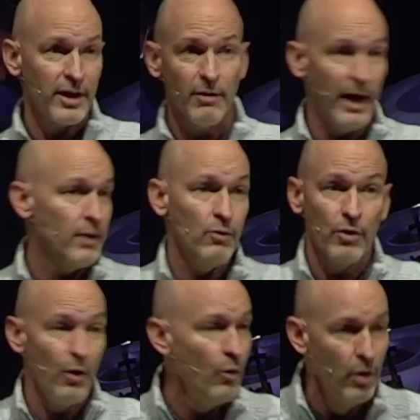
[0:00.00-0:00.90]
I give, I don't
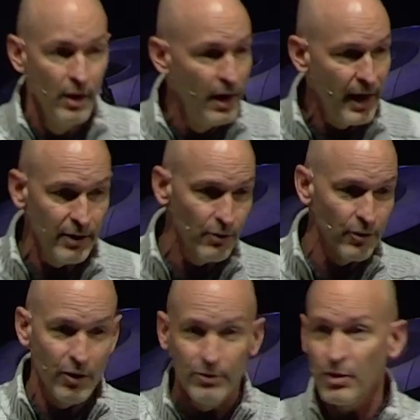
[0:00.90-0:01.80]
know,
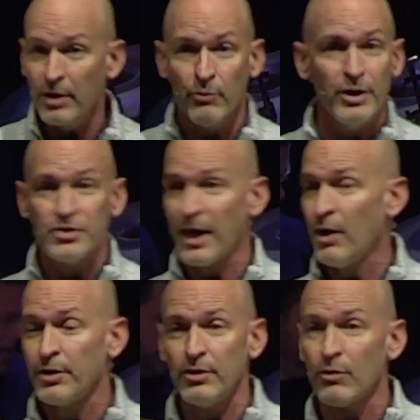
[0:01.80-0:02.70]
try to reach
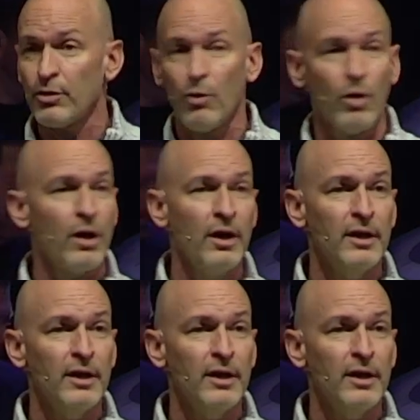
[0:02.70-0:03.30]
out. You don't know where